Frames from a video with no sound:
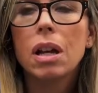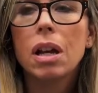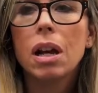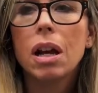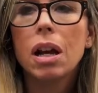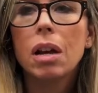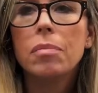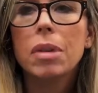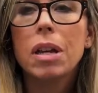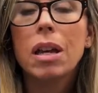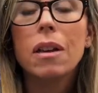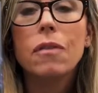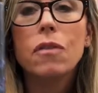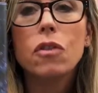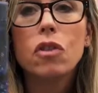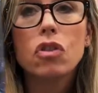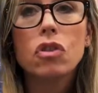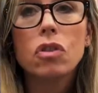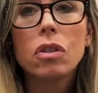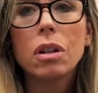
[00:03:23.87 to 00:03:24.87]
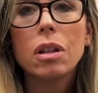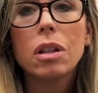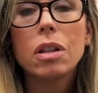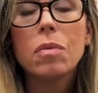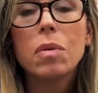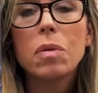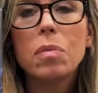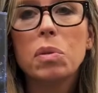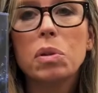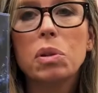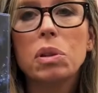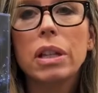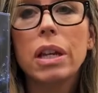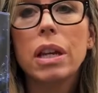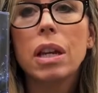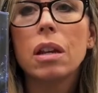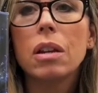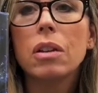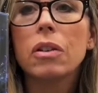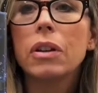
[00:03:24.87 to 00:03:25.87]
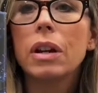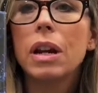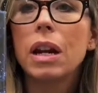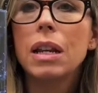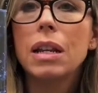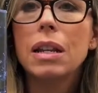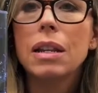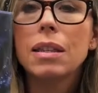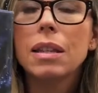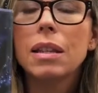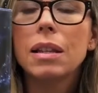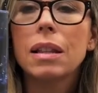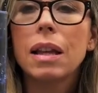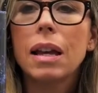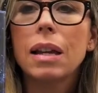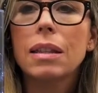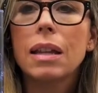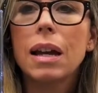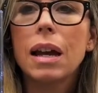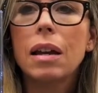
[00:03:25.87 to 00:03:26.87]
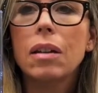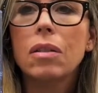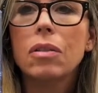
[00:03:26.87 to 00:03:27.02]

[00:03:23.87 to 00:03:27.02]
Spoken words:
And if you're struggling with bullying or anything like that,